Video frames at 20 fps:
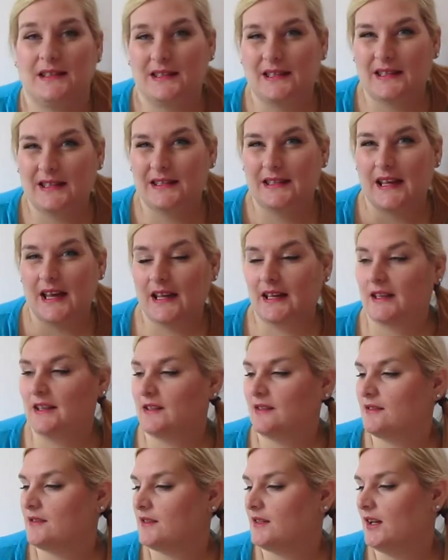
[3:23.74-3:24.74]
is the
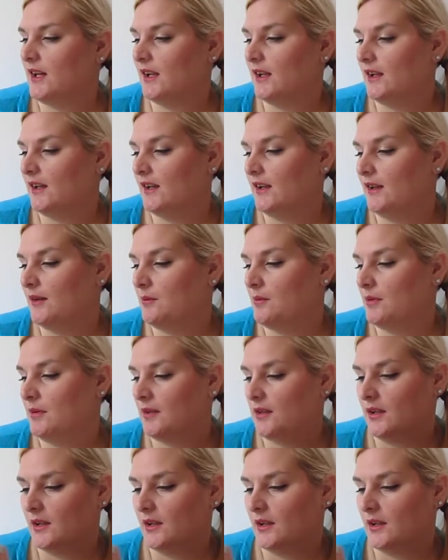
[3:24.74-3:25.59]
second Colour Club